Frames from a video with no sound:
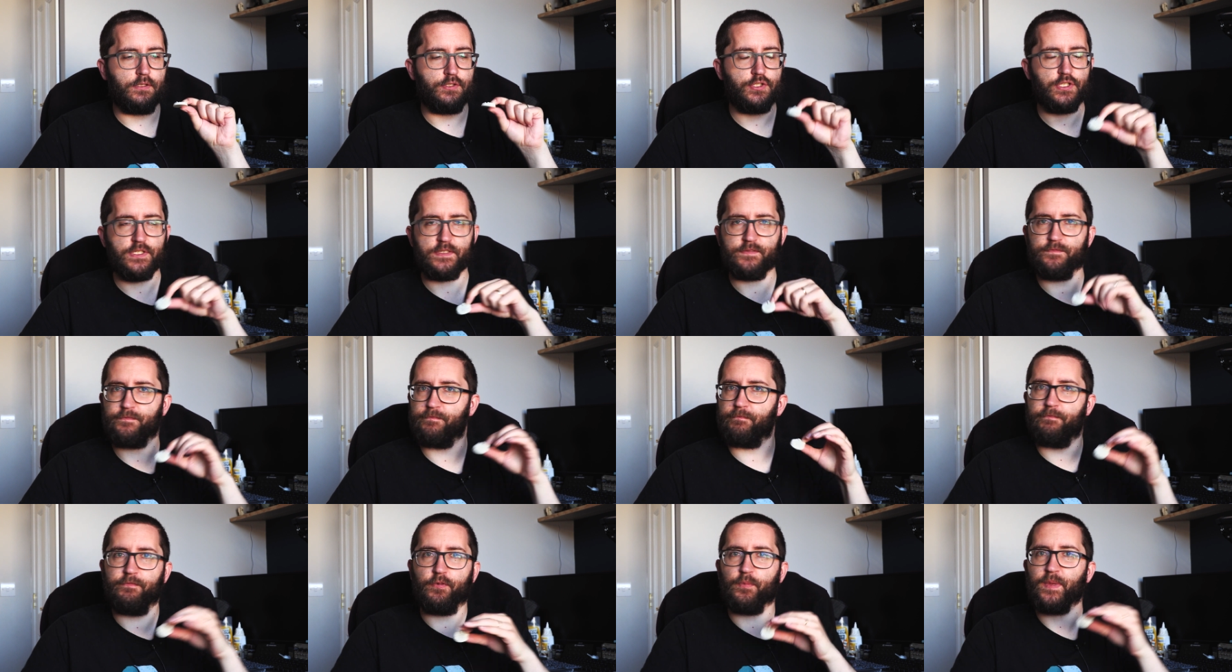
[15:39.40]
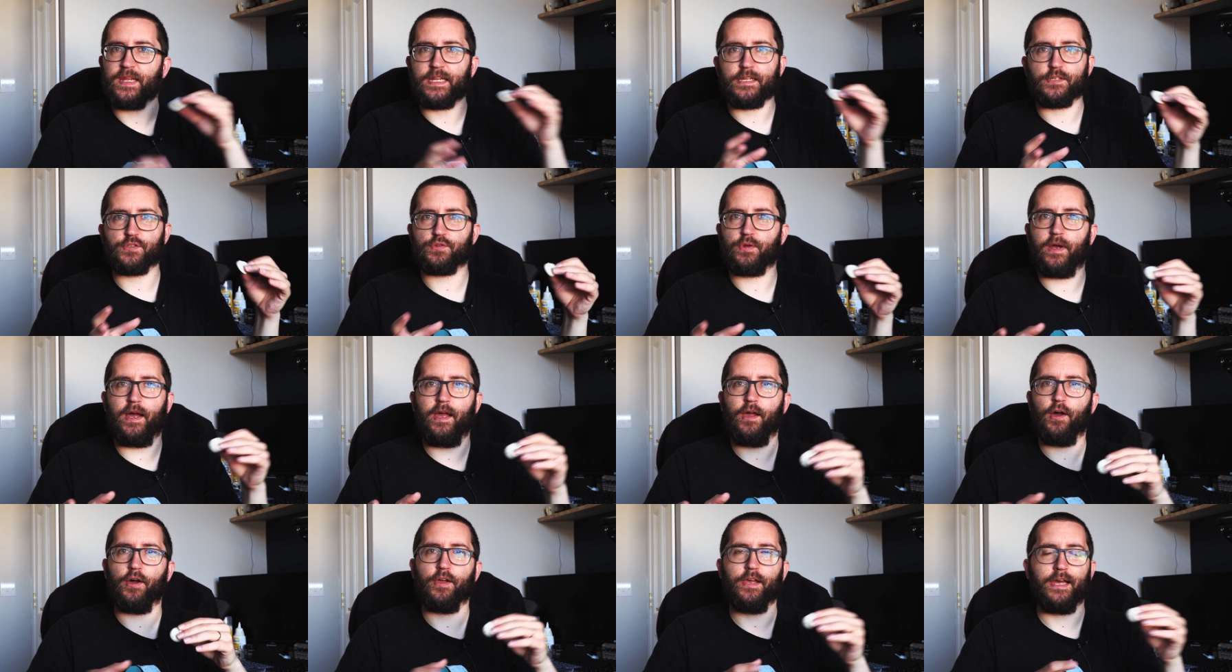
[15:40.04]
Just for me to
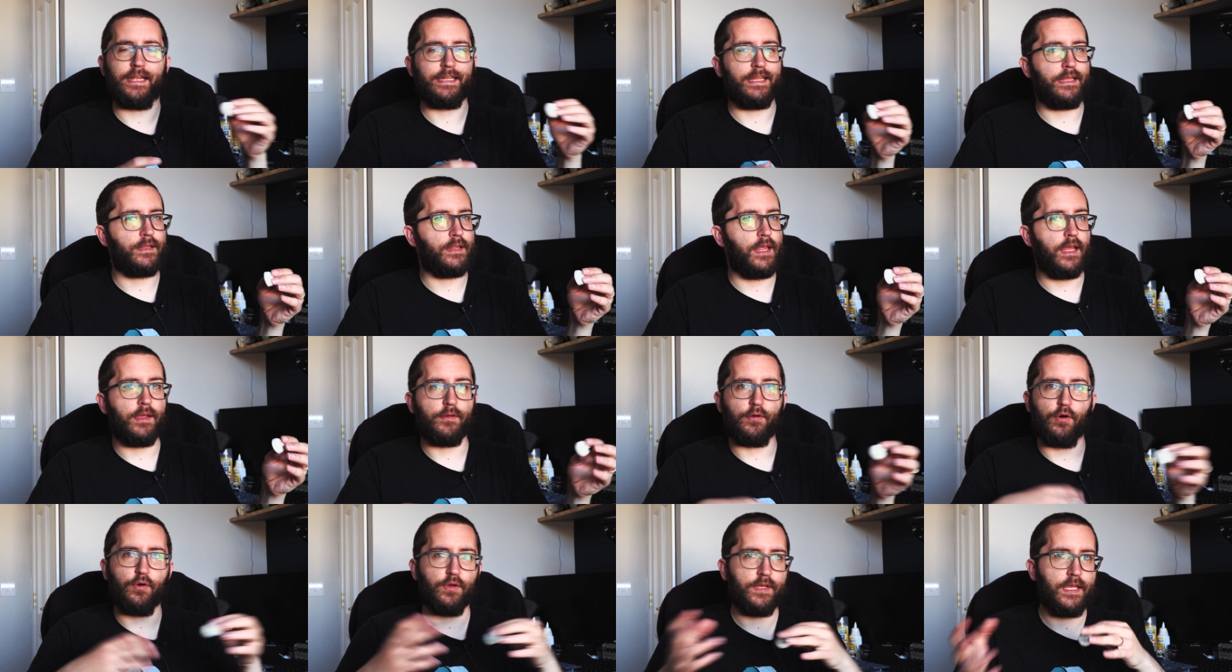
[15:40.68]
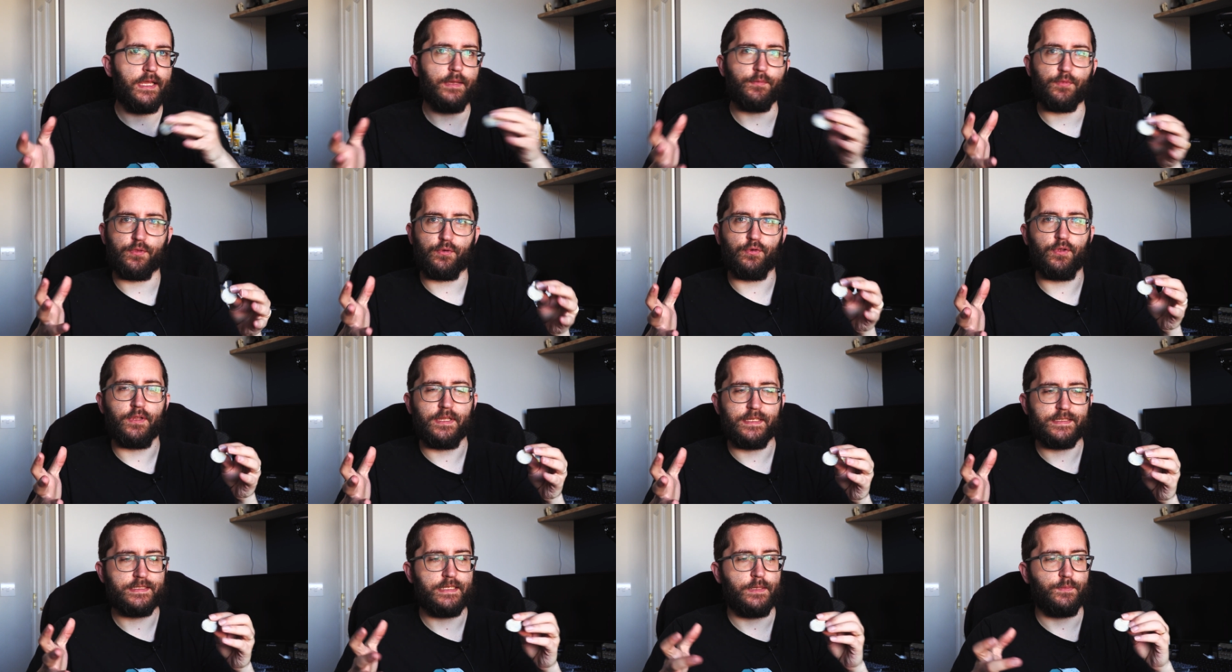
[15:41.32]
try out, and they all came
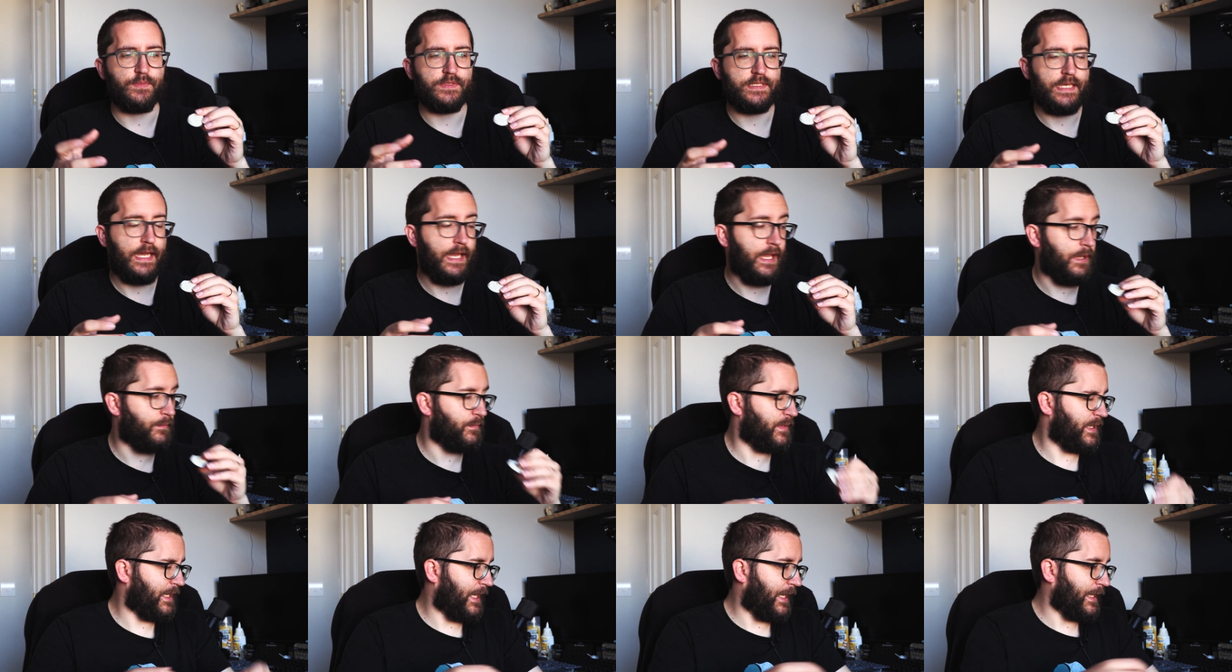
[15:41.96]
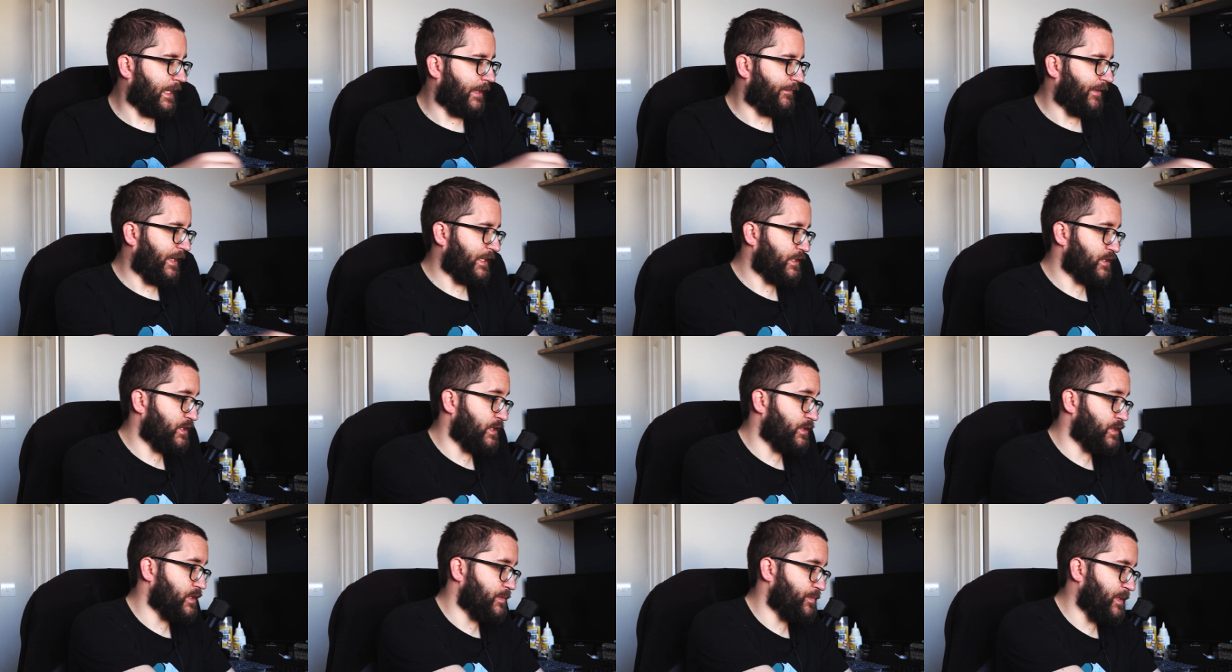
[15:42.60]
through at the same time, and I've
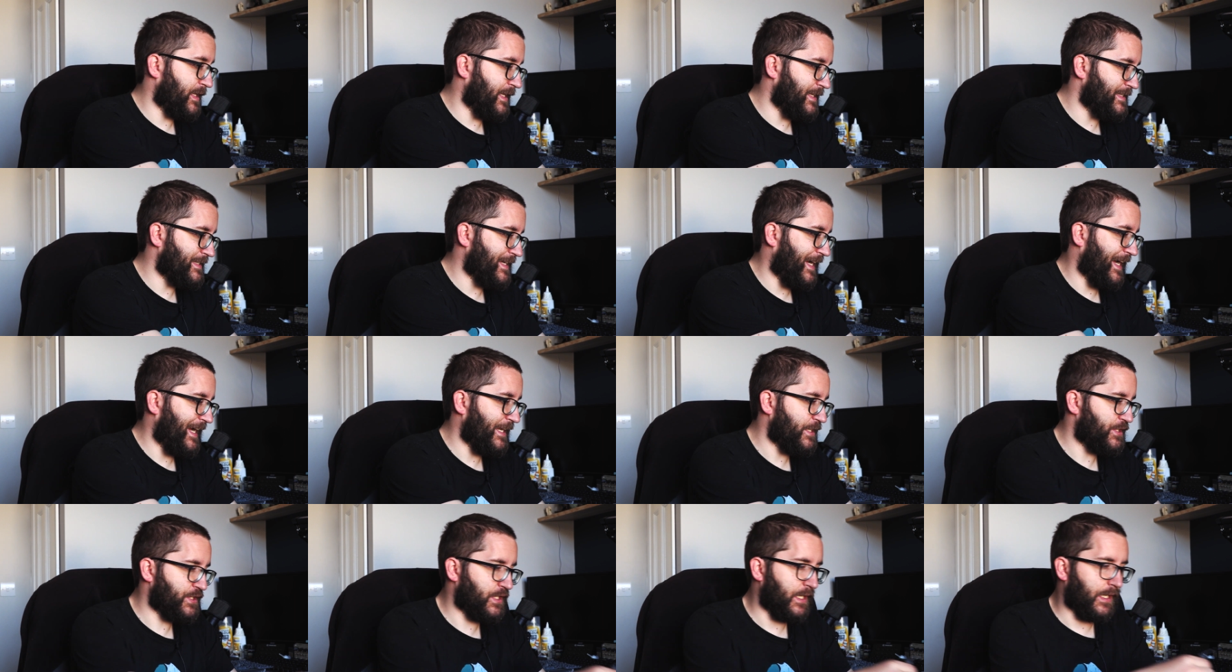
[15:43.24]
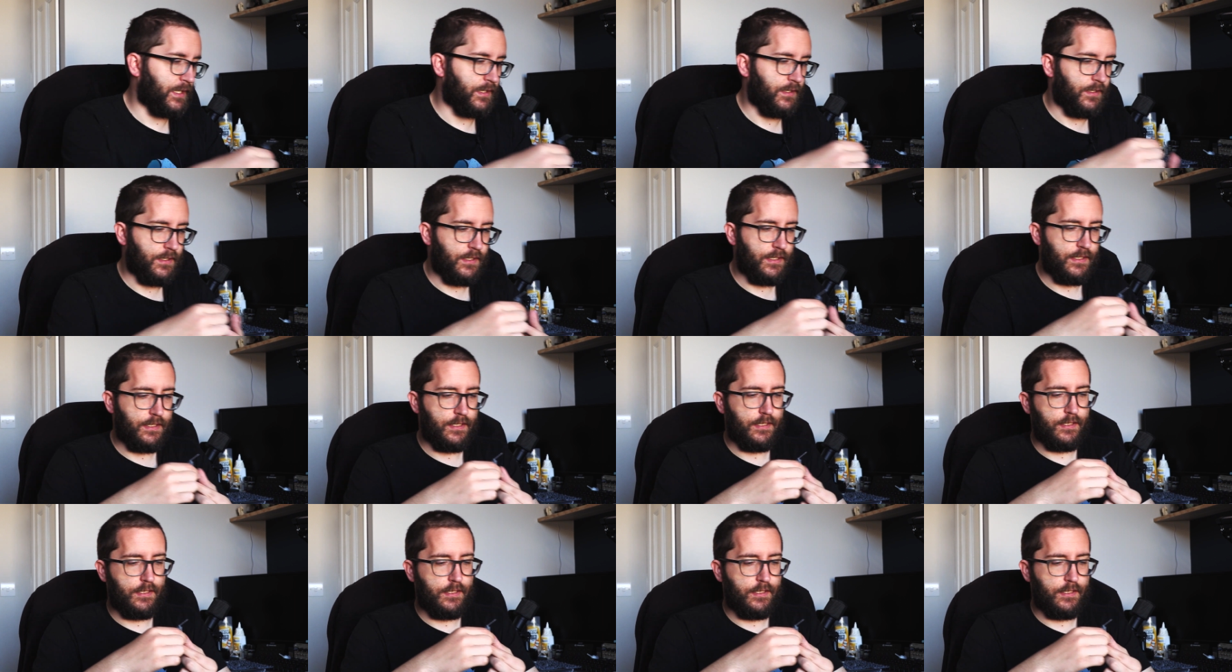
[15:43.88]
actually just been attaching